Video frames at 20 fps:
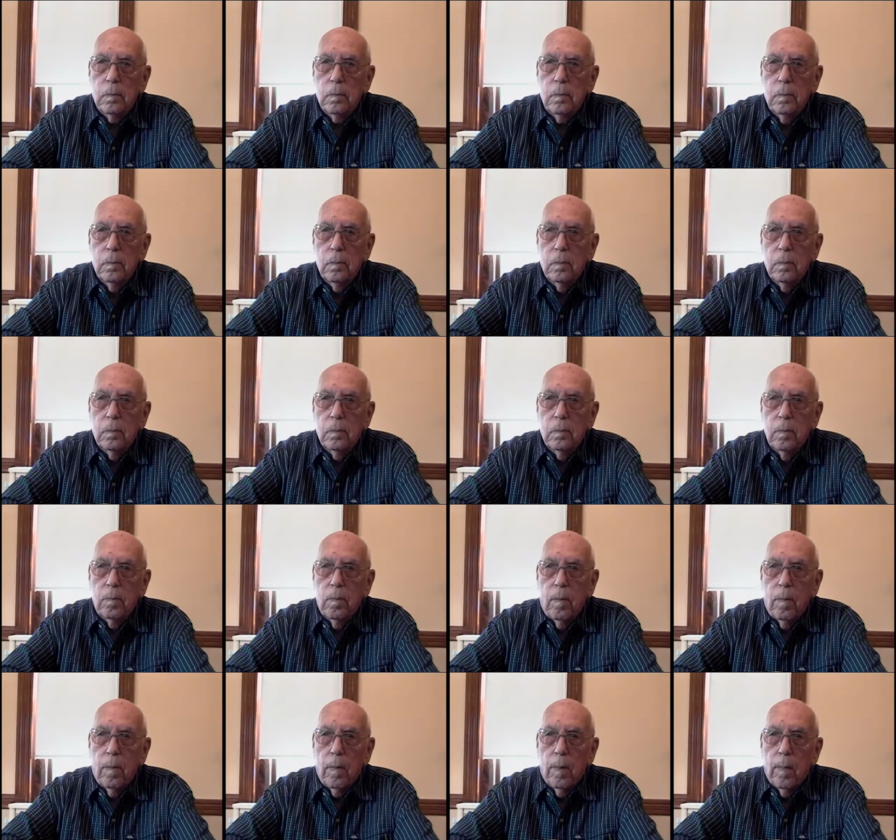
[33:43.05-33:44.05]
you attend
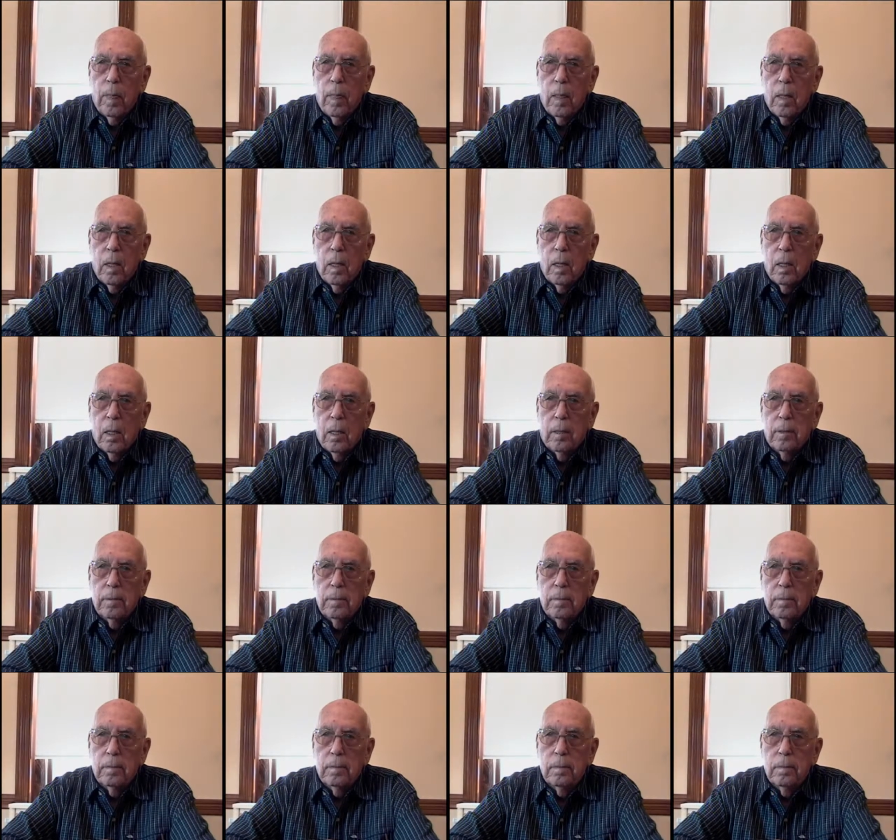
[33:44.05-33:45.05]
any
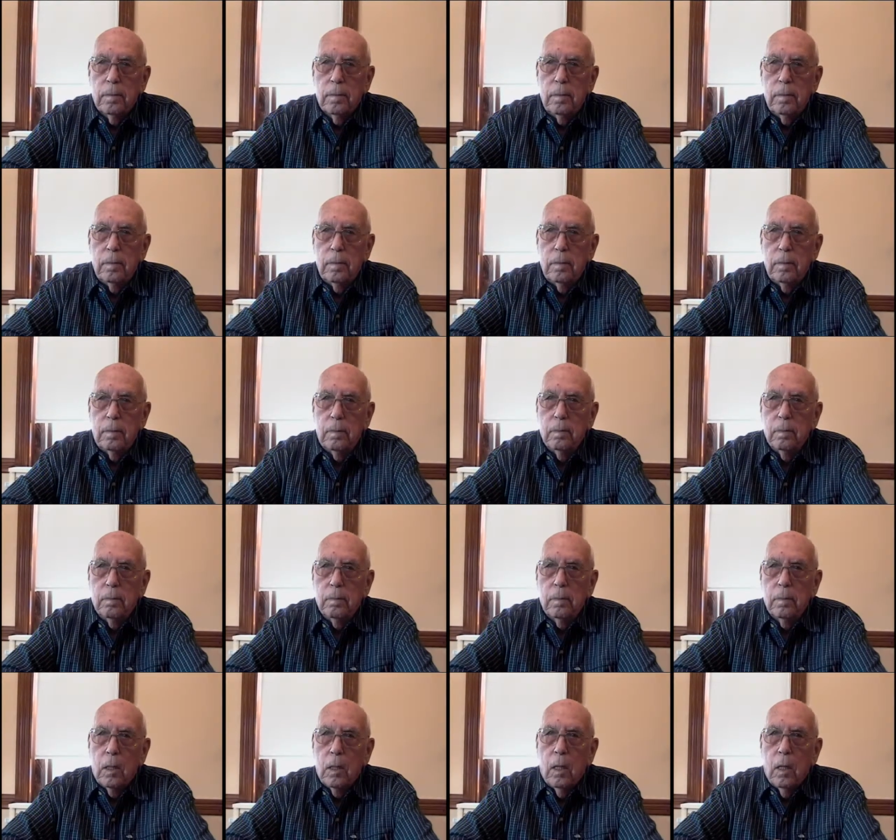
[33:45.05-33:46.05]
reunions at all?
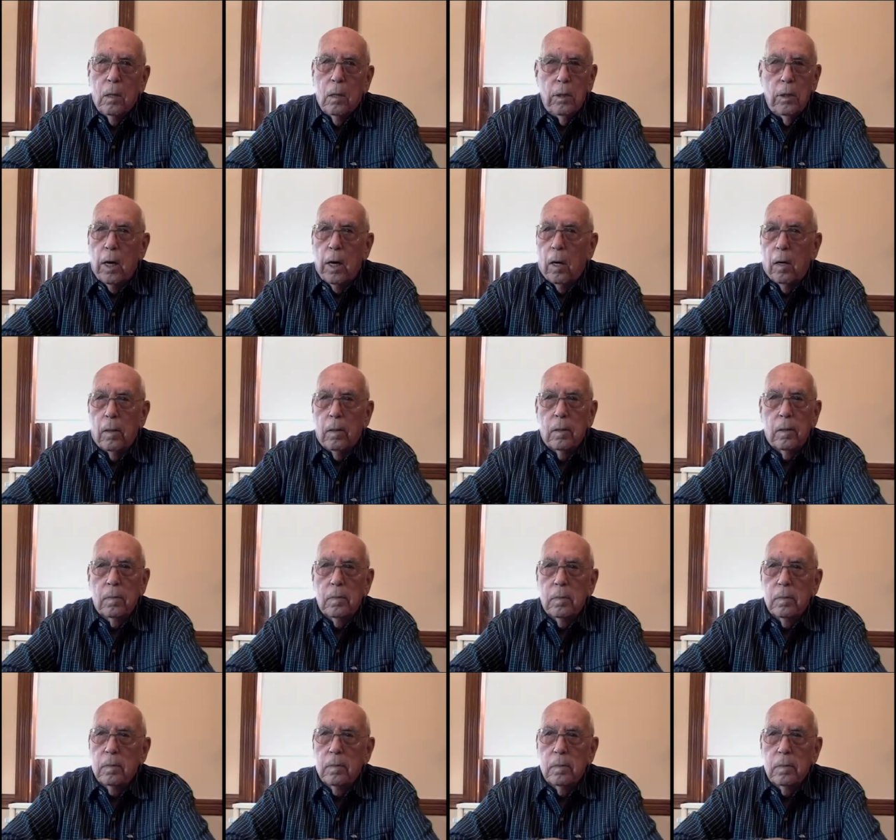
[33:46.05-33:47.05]
No.
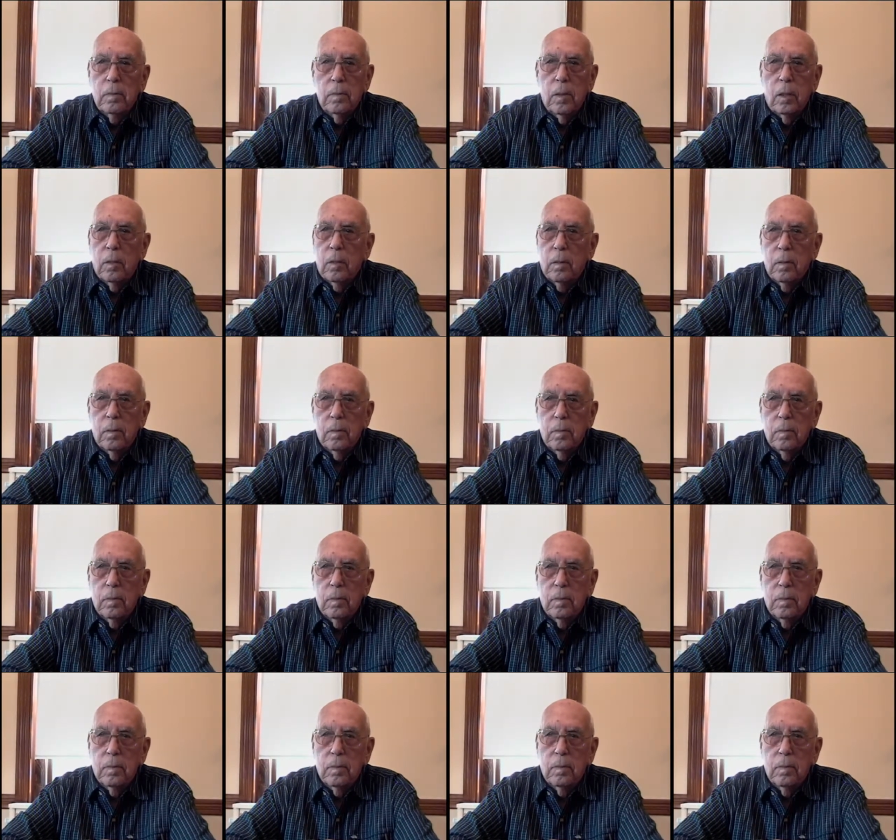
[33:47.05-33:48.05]
Okay. Do you
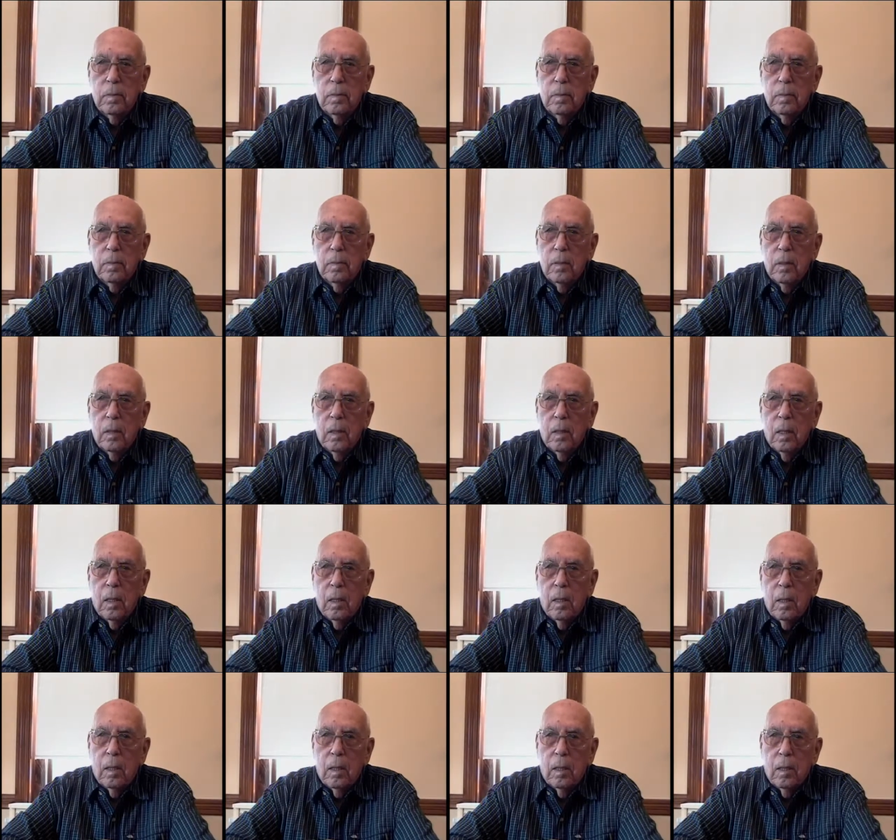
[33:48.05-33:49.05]
belong to
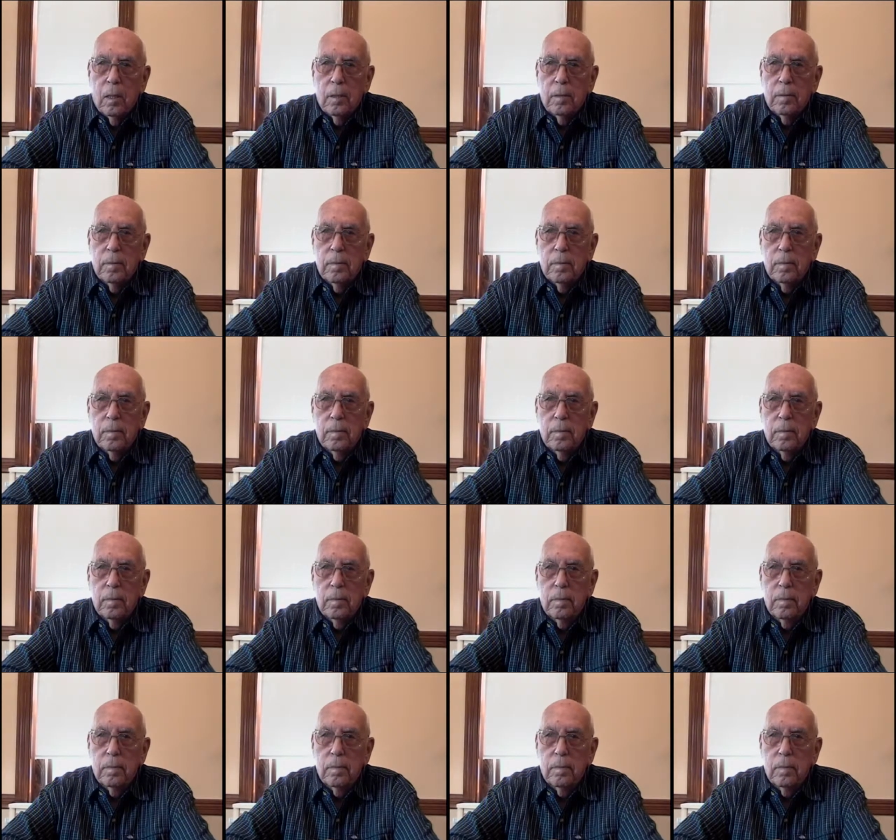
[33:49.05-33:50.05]
any
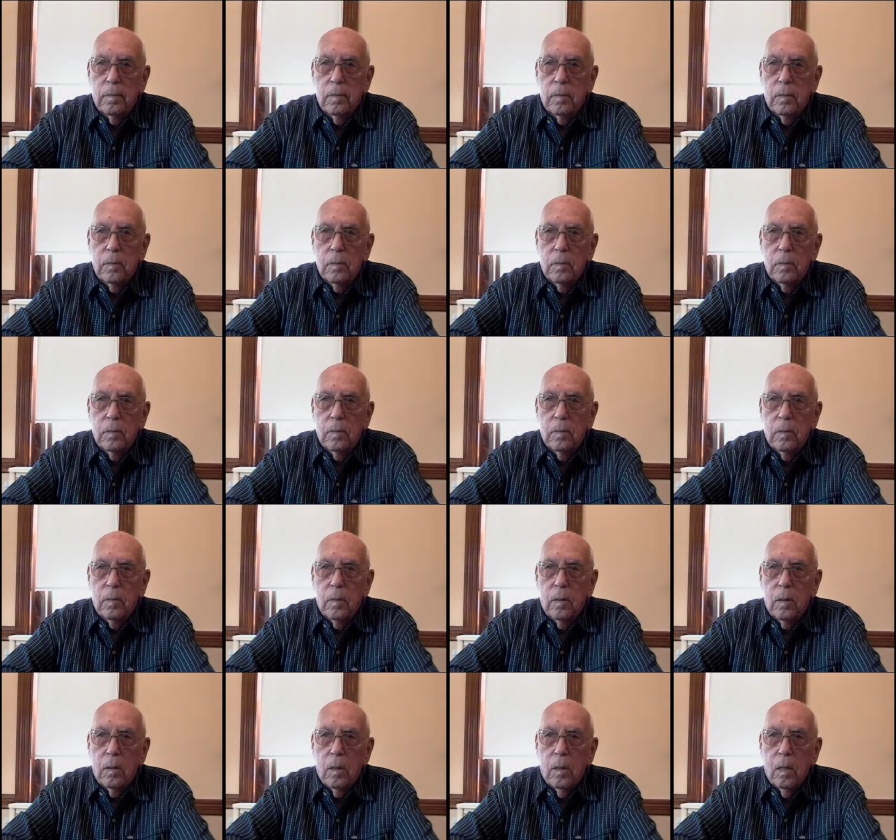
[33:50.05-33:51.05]
groups like the
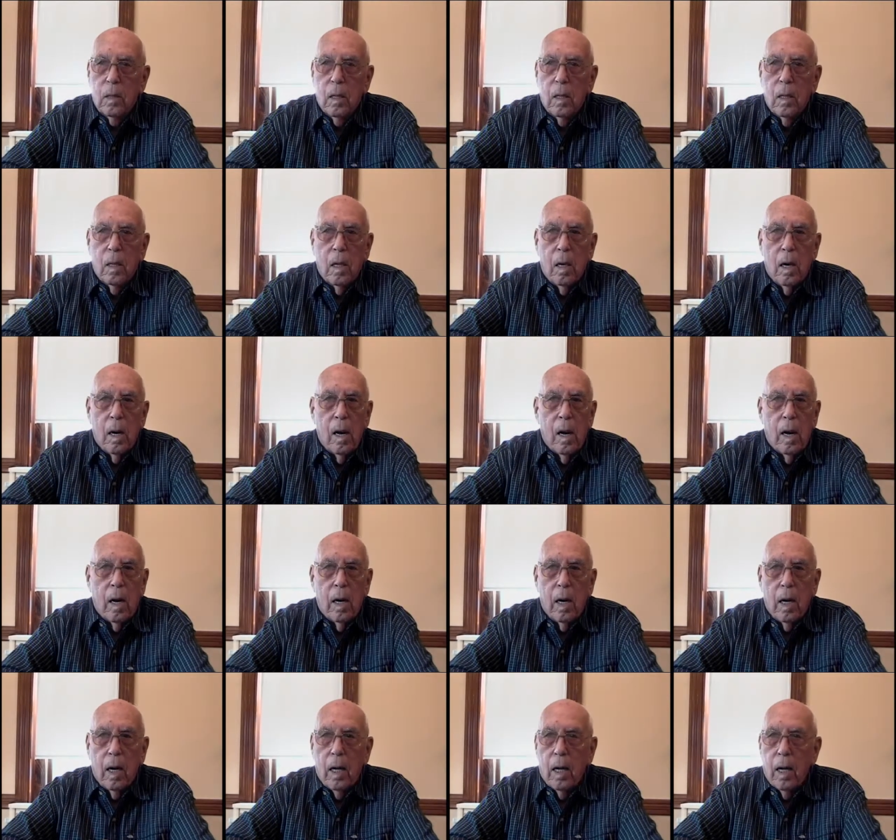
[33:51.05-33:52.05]
VFW or the
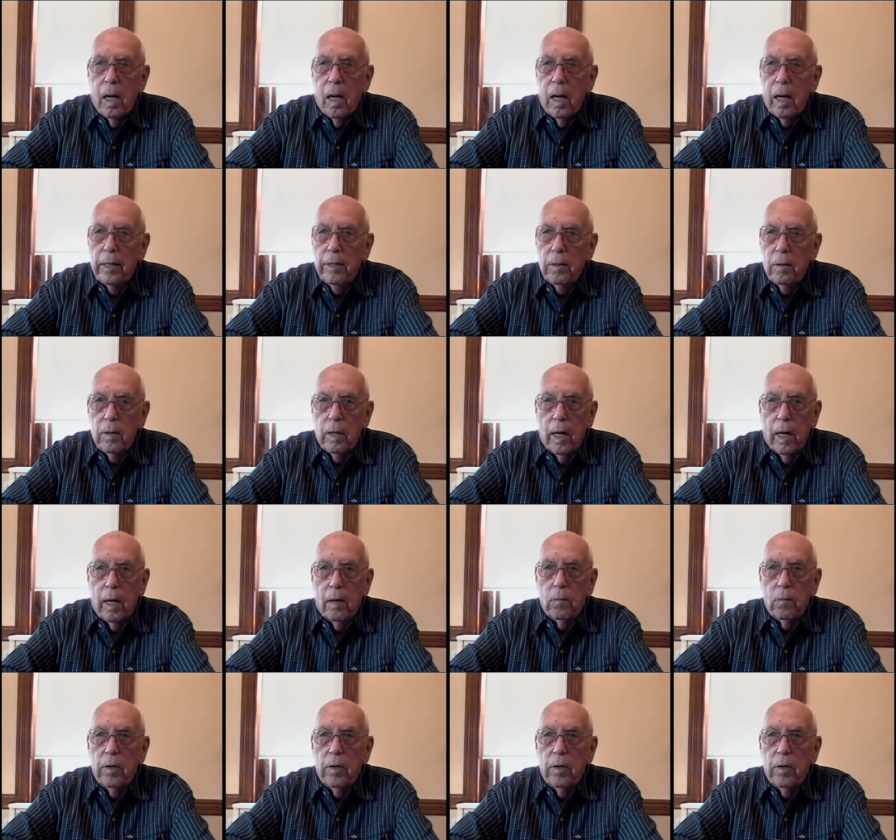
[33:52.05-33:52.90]
Legion? I do not.